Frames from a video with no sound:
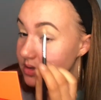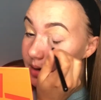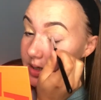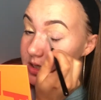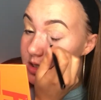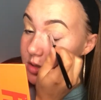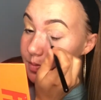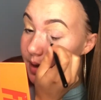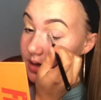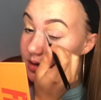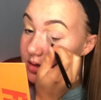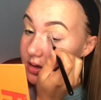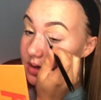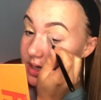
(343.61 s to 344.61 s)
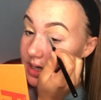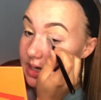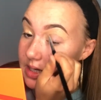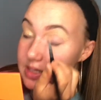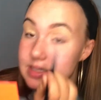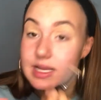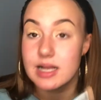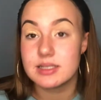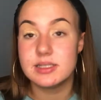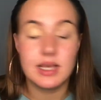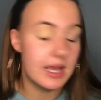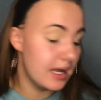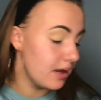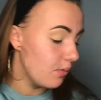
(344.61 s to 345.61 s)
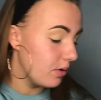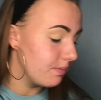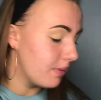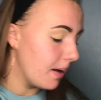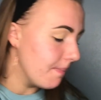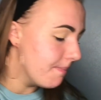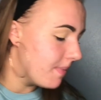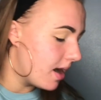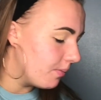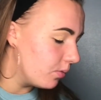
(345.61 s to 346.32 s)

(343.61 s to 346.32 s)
I spent the Saturday with my mum,